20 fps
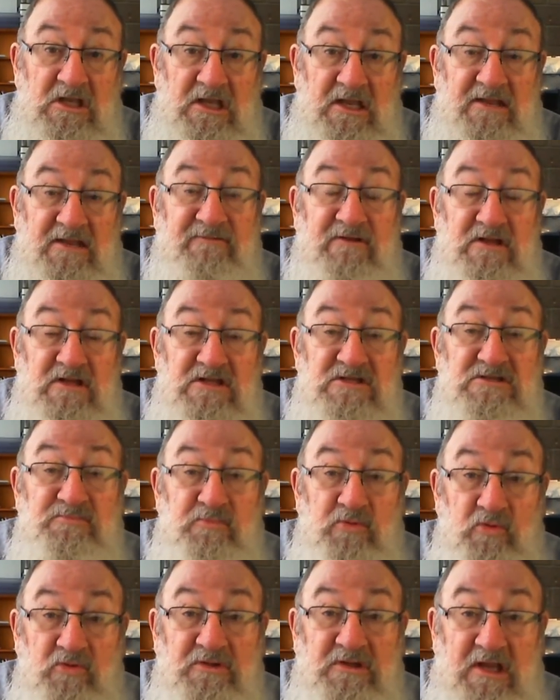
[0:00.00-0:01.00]
Even this
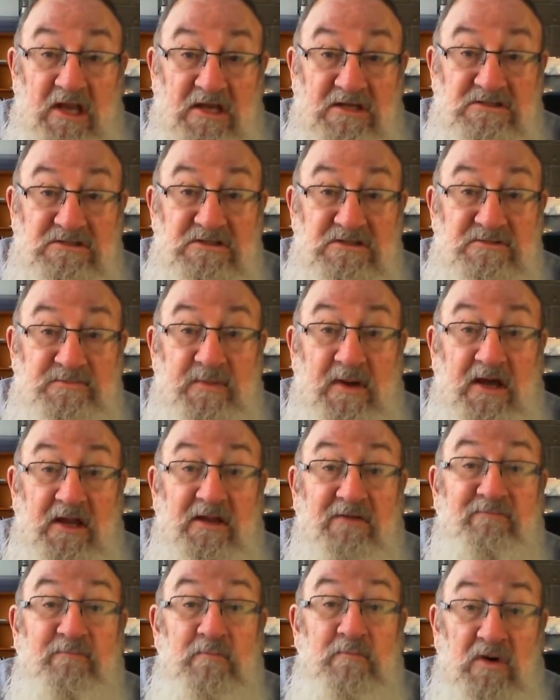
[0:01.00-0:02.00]
broadcast is part
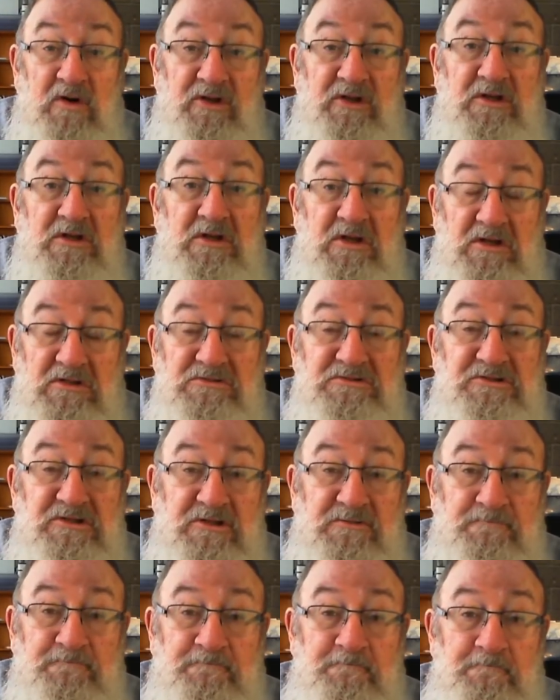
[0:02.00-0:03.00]
of modern culture.